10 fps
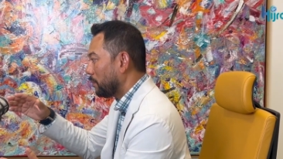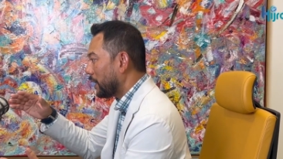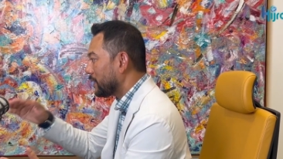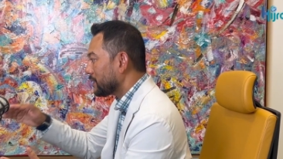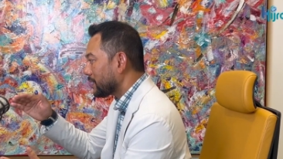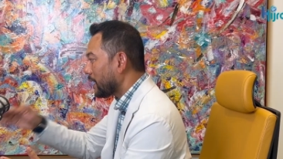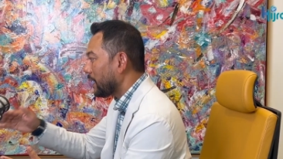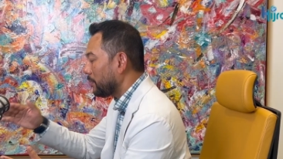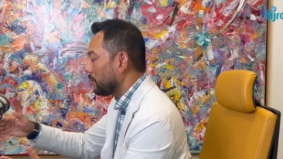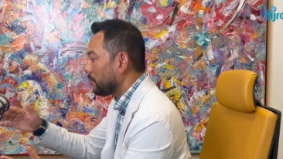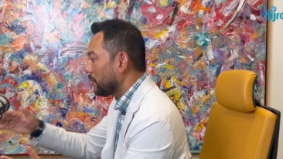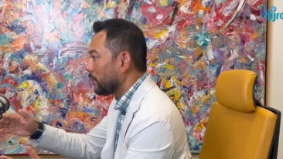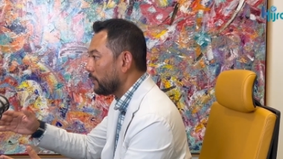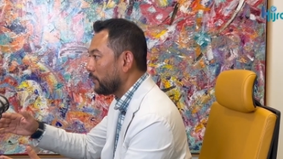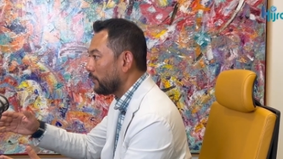But it's time
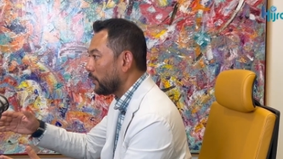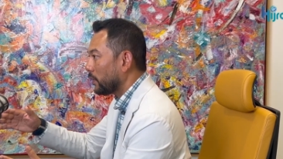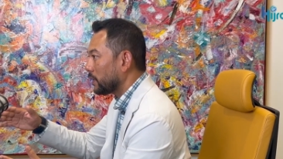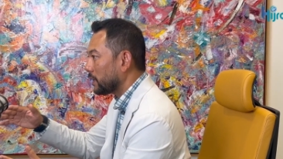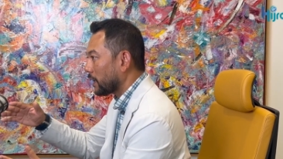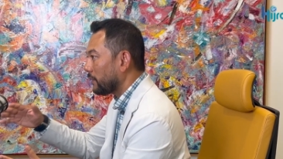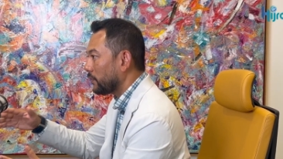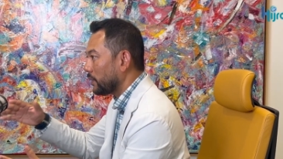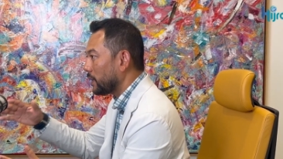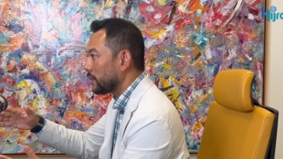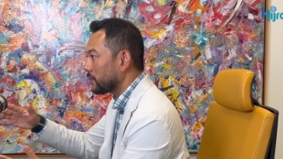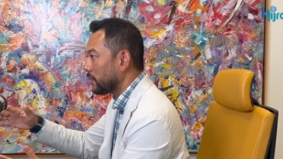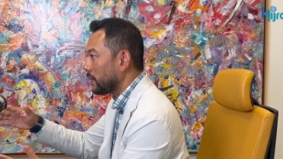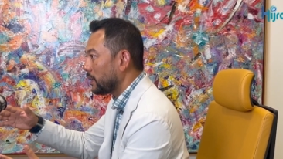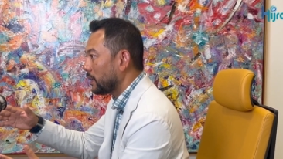for the Takaful
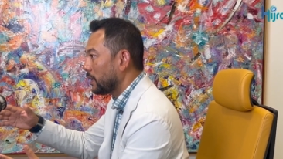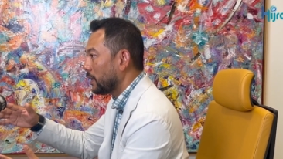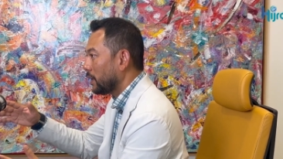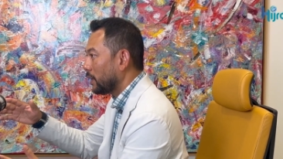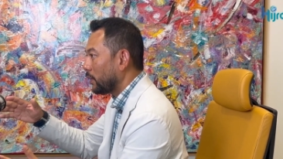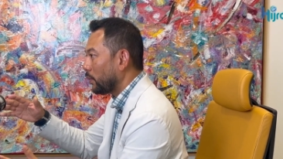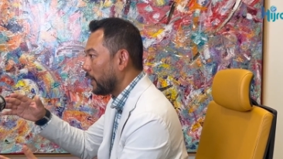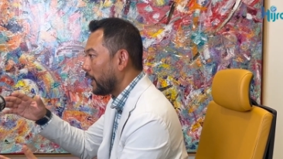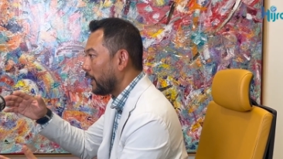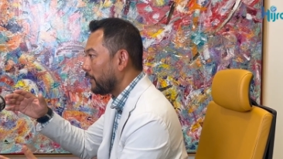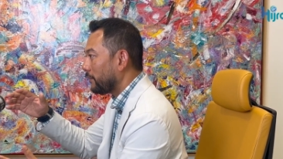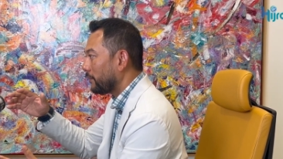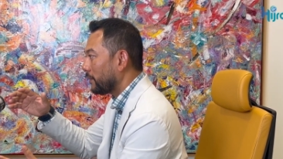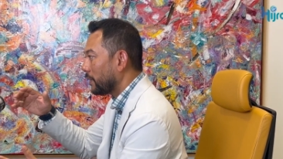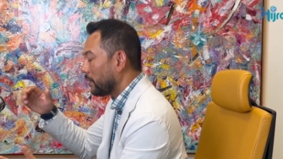industry to
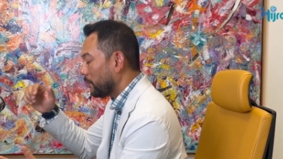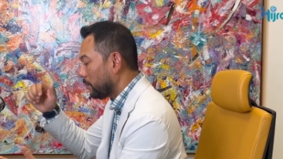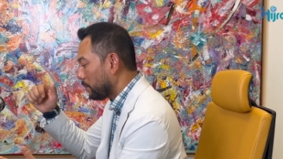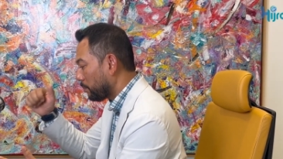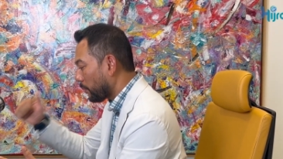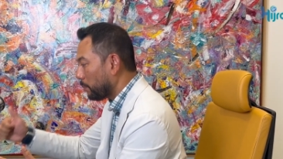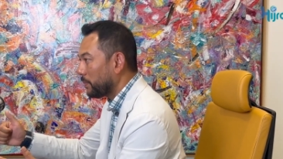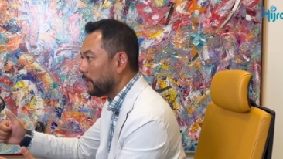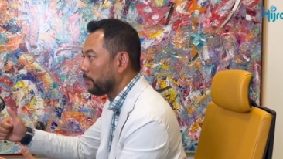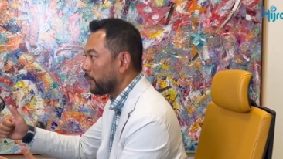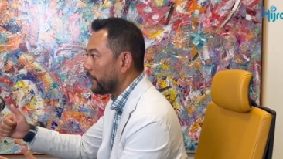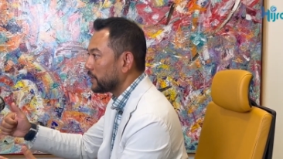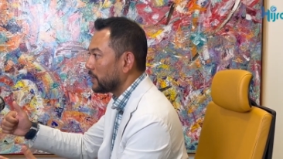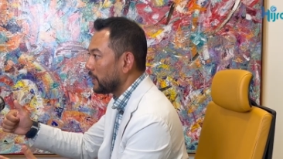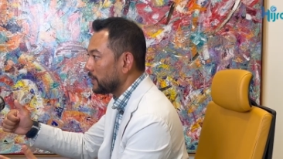have proper
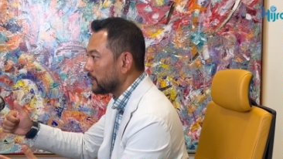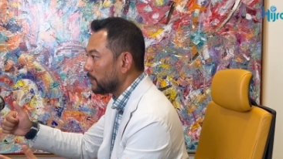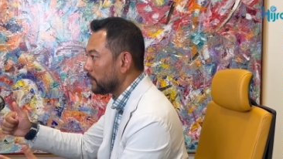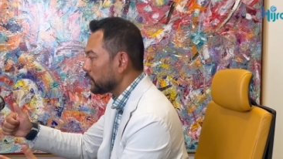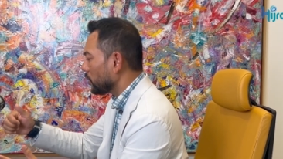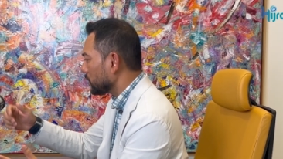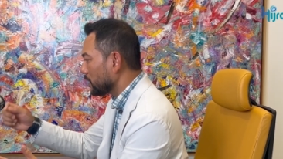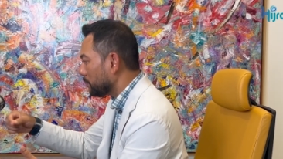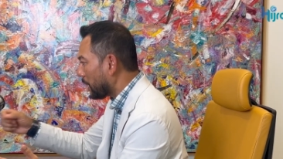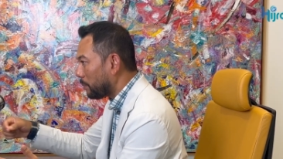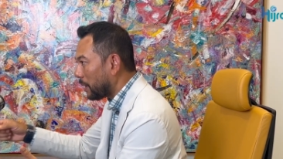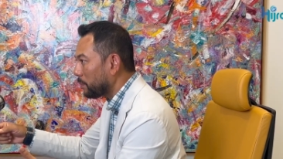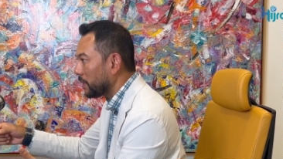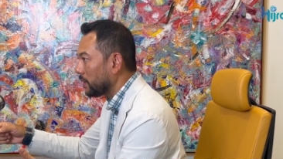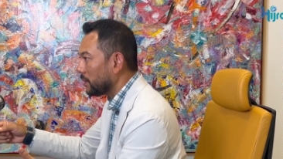professionalism. It's not just by
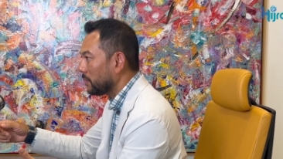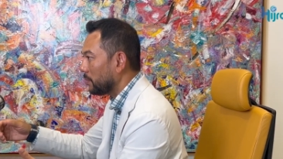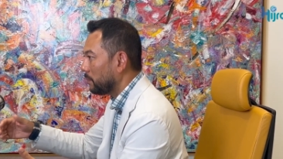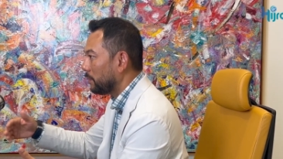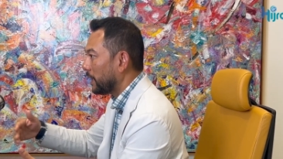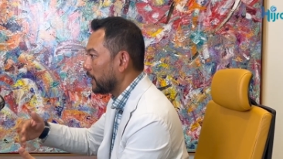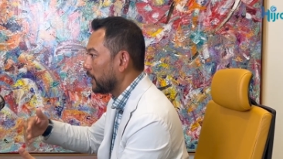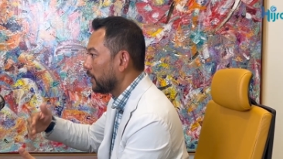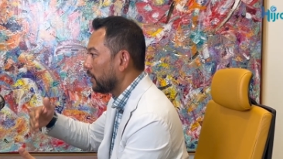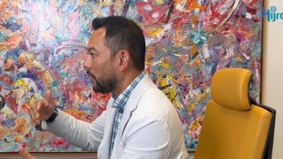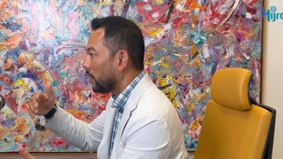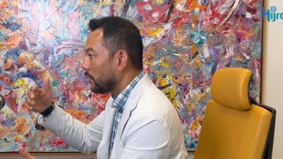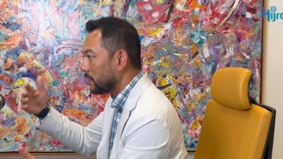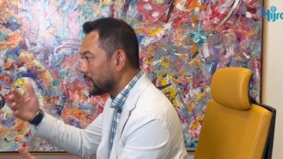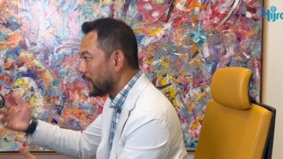paper, but
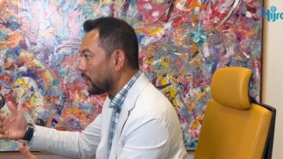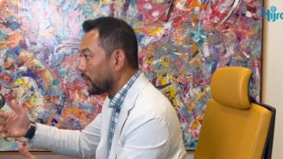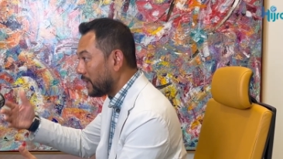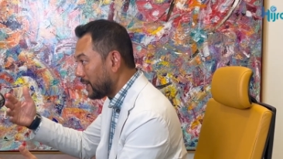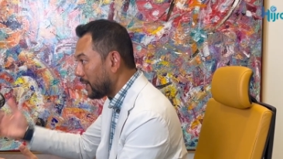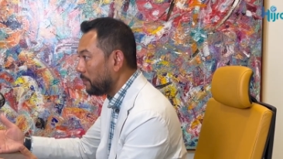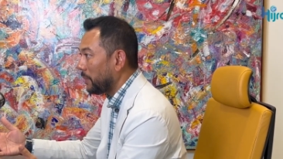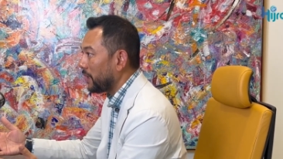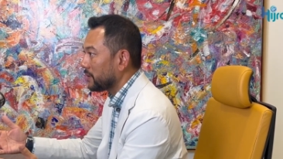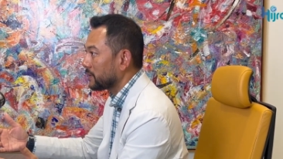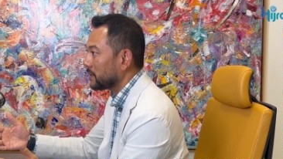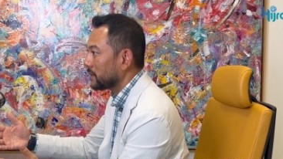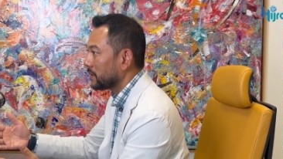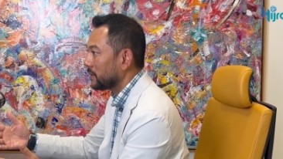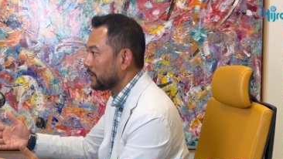on selling on need
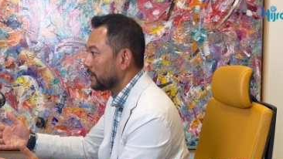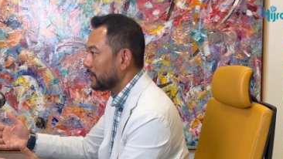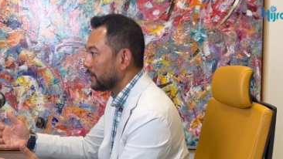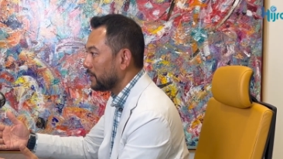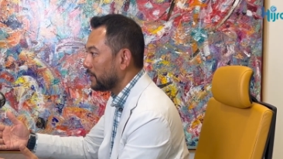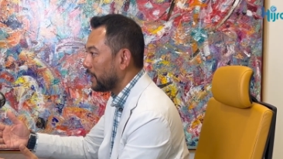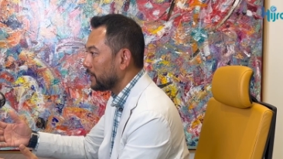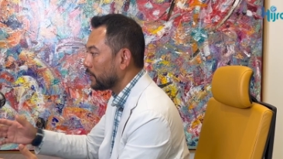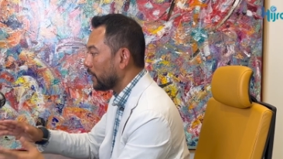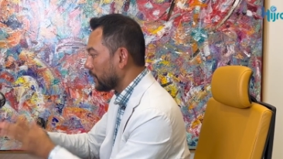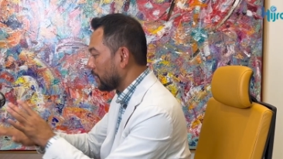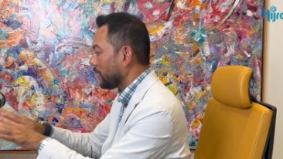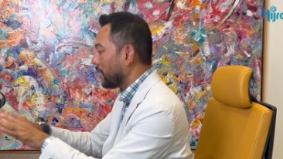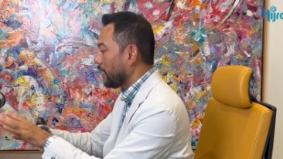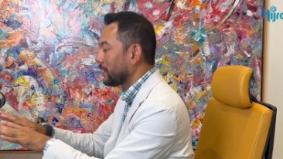based. Right? So
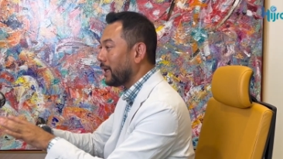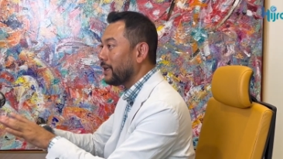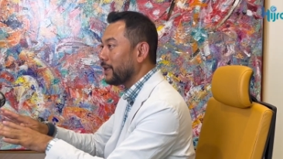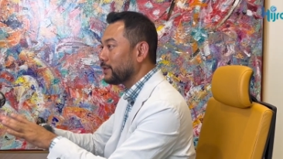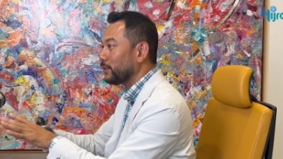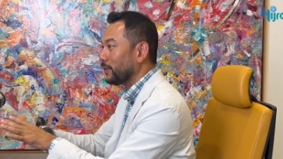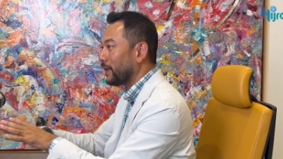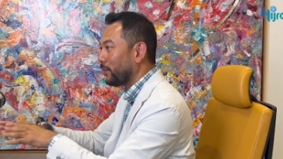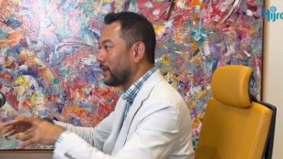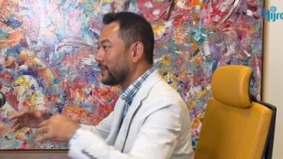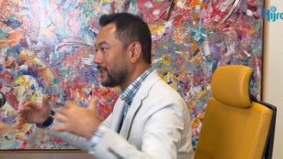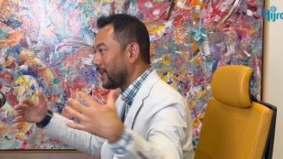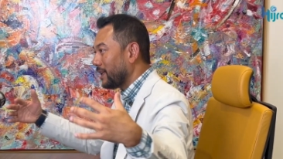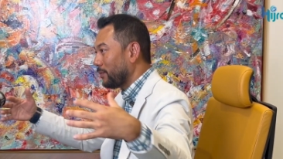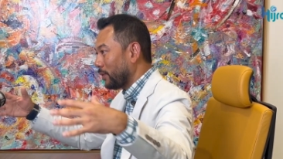talent is two, right? One is
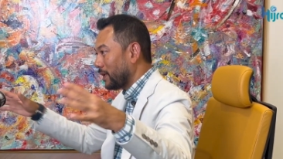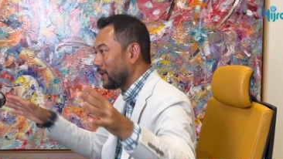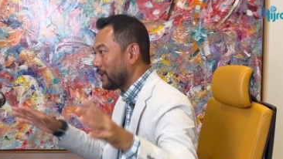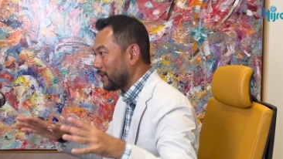talent within the